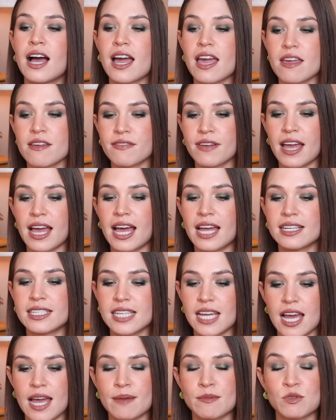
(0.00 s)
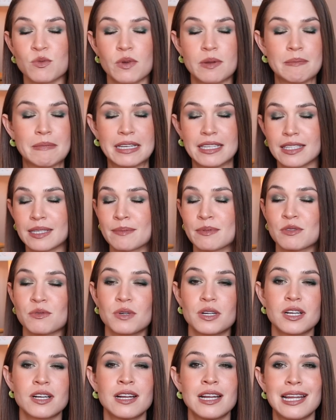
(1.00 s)
I have had times when my lips
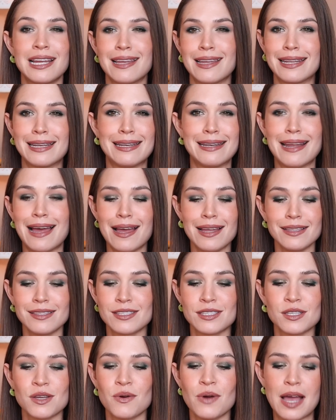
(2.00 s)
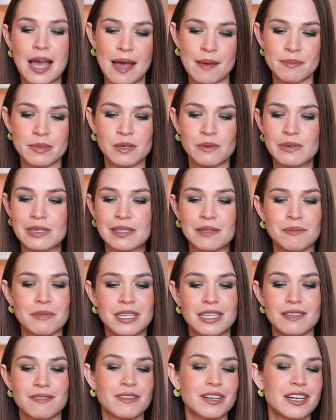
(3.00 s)
were not so happy with
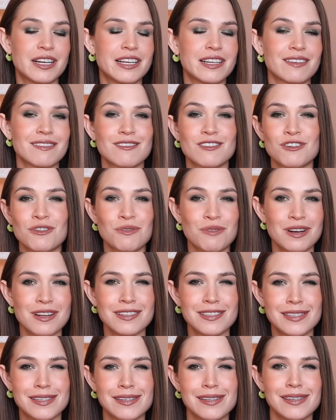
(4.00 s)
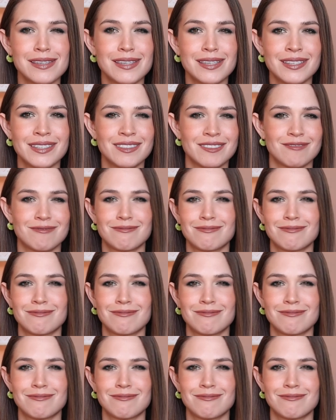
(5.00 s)
me, very crusty,